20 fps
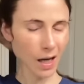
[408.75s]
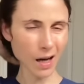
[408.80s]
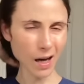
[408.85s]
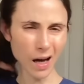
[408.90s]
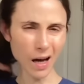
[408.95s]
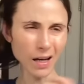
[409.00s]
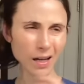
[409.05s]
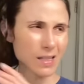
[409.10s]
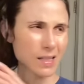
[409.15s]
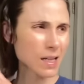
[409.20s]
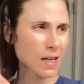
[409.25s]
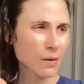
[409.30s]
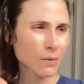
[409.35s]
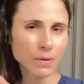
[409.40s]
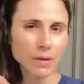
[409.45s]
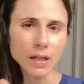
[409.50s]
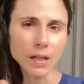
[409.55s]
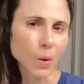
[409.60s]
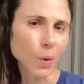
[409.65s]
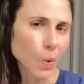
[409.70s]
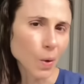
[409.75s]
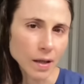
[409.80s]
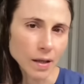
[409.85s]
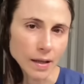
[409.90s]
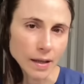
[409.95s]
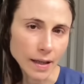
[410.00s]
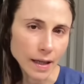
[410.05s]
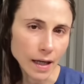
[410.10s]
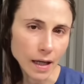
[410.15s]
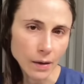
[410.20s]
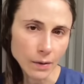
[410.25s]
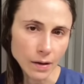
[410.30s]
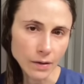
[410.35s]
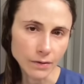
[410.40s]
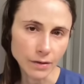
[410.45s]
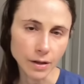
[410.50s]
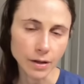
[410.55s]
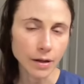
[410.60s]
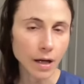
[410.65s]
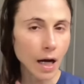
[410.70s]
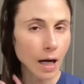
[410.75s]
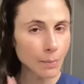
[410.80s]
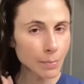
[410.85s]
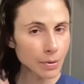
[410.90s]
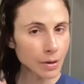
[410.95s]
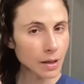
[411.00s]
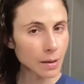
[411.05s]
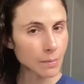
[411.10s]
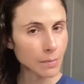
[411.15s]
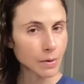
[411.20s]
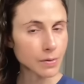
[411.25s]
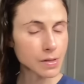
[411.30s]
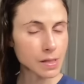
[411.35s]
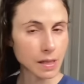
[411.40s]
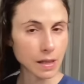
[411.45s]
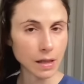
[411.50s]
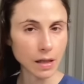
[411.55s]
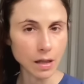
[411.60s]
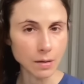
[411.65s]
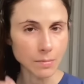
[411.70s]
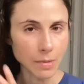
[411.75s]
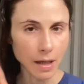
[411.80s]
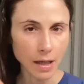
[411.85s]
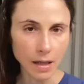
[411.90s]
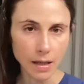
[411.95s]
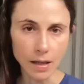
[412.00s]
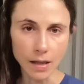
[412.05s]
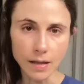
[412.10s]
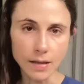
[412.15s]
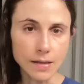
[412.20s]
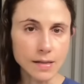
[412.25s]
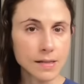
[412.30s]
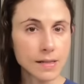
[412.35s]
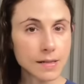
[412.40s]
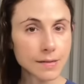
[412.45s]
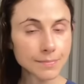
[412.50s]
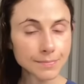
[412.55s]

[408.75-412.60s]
It's not really oily, however. I put it mostly on my ends.